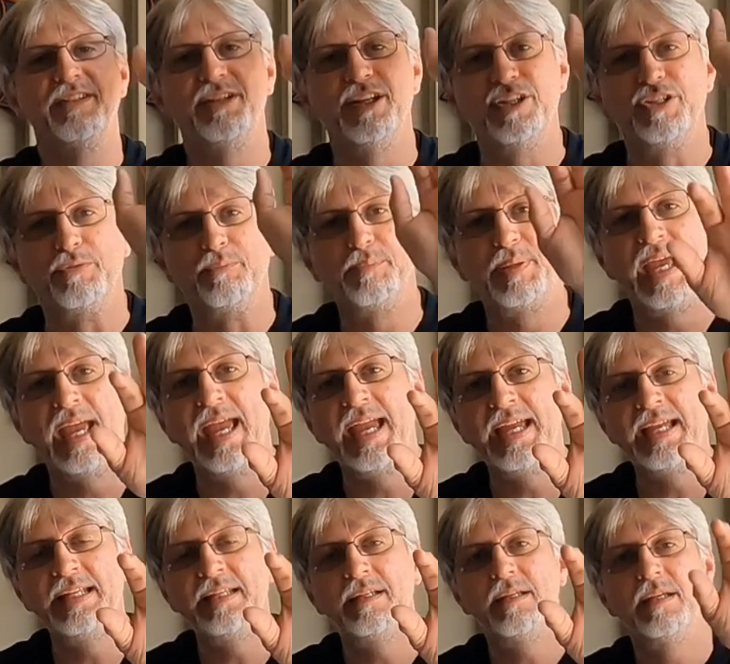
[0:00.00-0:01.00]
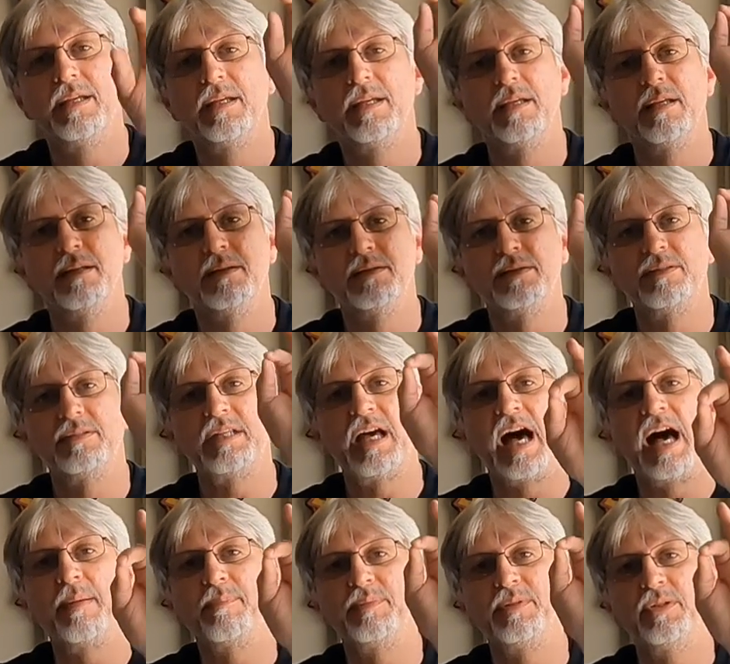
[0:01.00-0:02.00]
does pain
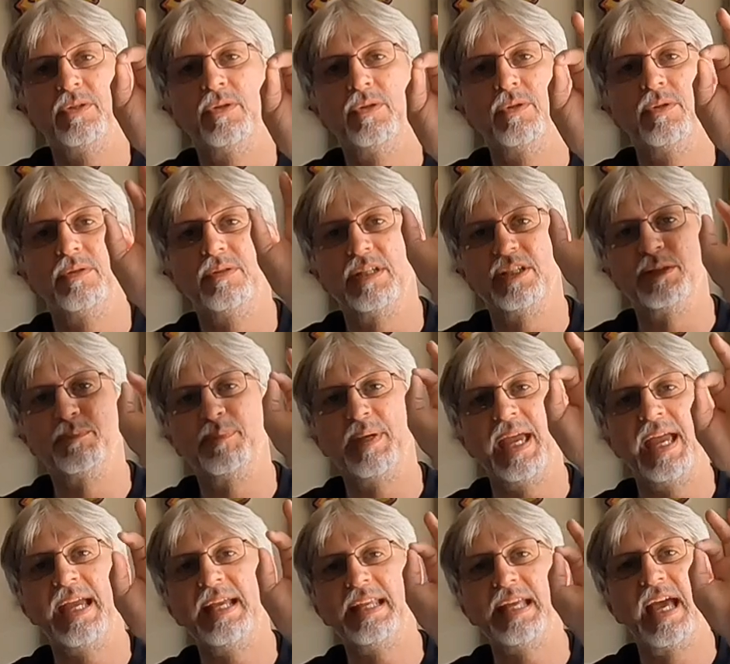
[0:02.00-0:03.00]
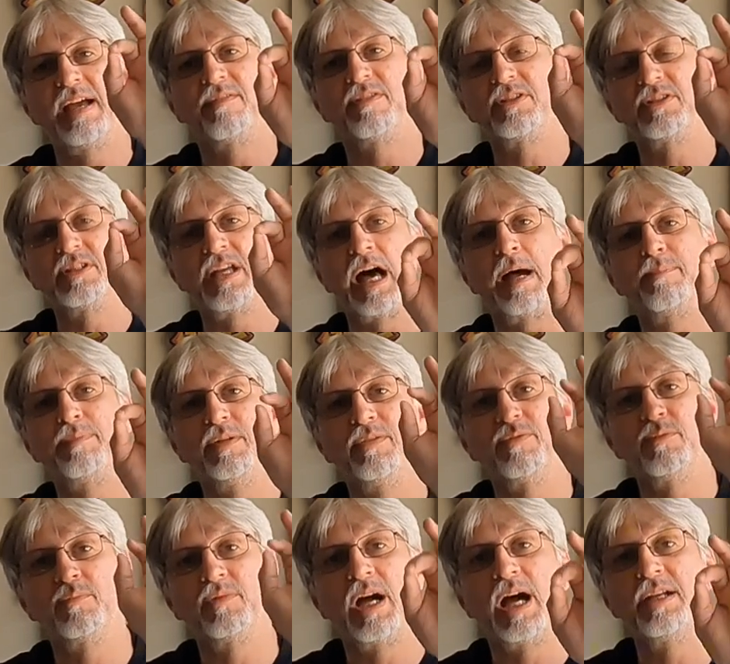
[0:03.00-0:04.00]
stop you? Does pain ever stop you
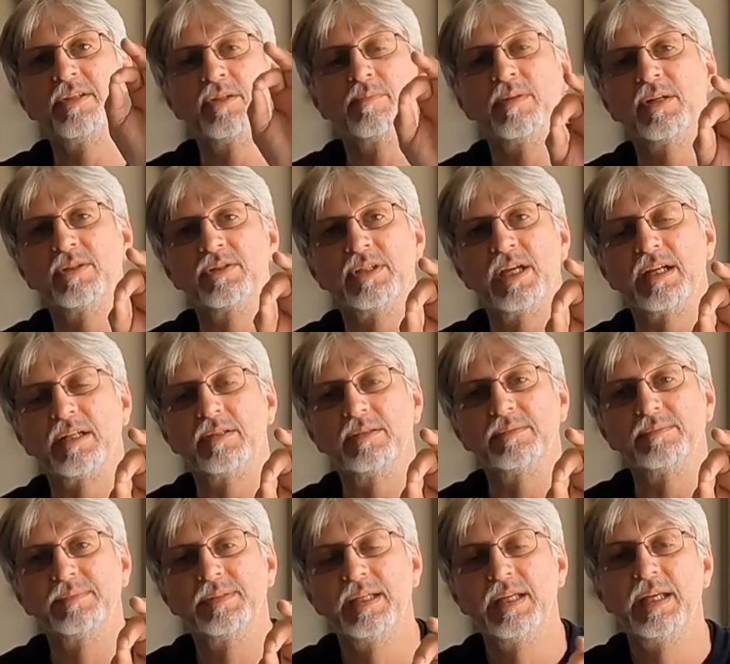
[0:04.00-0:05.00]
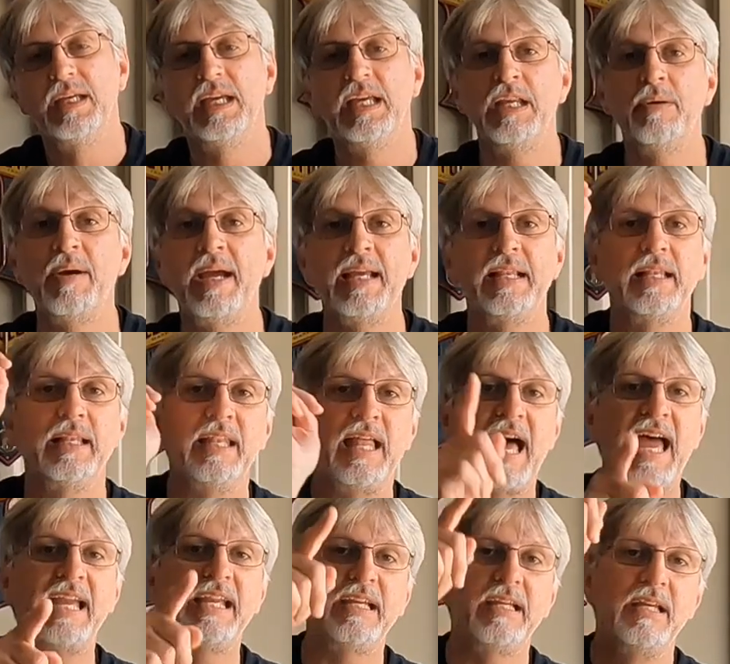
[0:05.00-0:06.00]
from riding your motorcycle? Anyway,
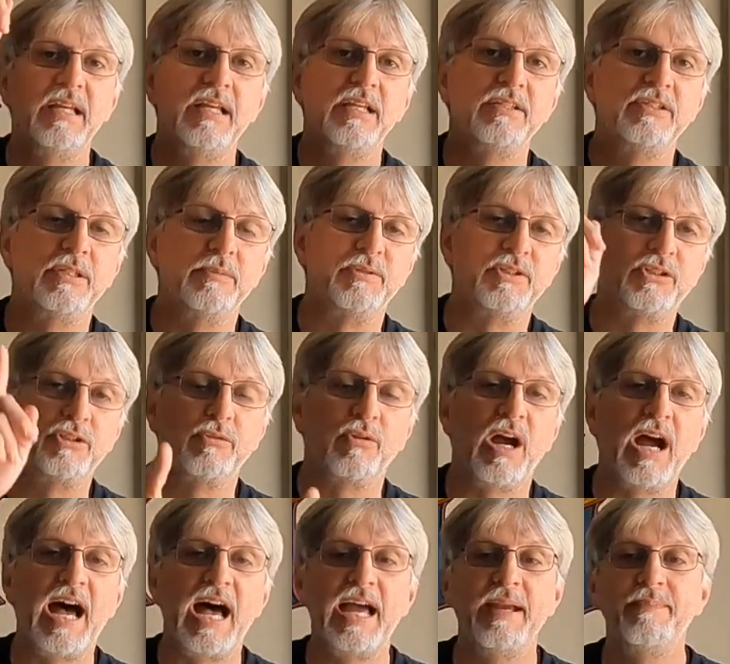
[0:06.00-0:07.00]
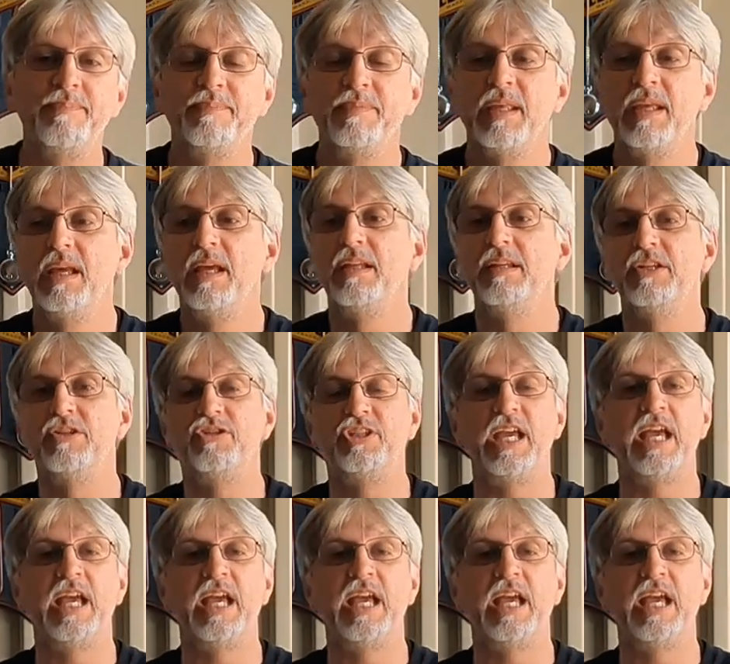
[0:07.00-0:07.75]
like, subscribe. The